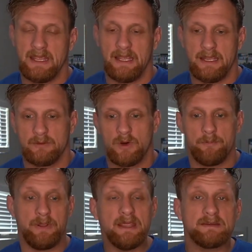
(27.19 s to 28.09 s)
And
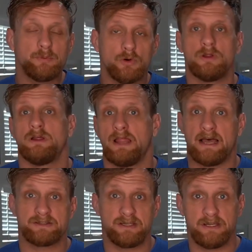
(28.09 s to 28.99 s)
what P2Pool
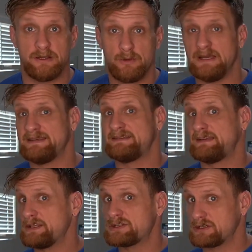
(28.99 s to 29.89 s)
allowed you to do
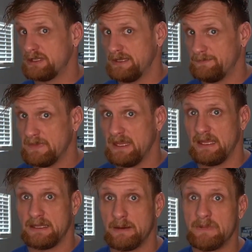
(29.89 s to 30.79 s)
essentially,
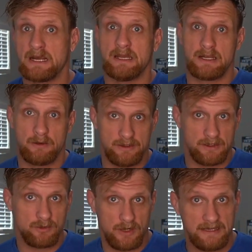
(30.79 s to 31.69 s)
and I'm not going to go
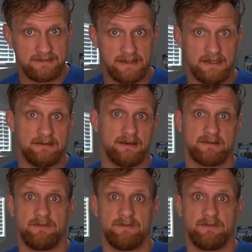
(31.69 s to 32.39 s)
into crazy details.